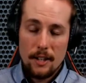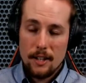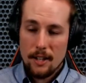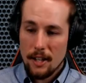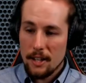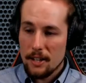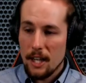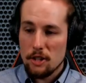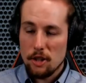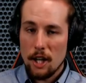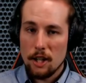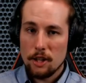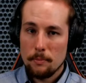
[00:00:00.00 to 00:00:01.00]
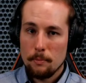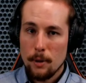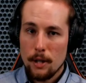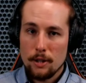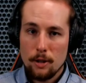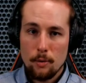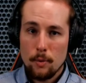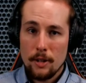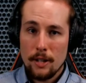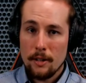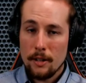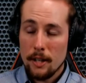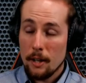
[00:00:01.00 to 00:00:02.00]
uh, the education budget would
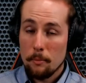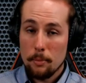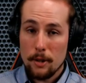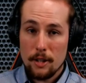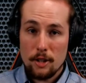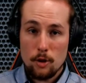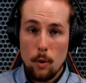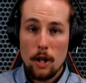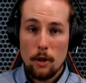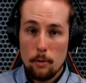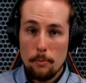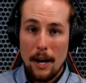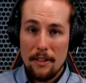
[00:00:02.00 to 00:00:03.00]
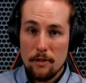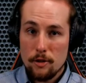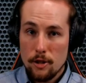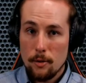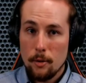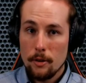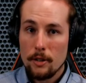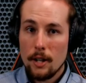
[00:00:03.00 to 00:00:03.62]
get completely swallowed by the general.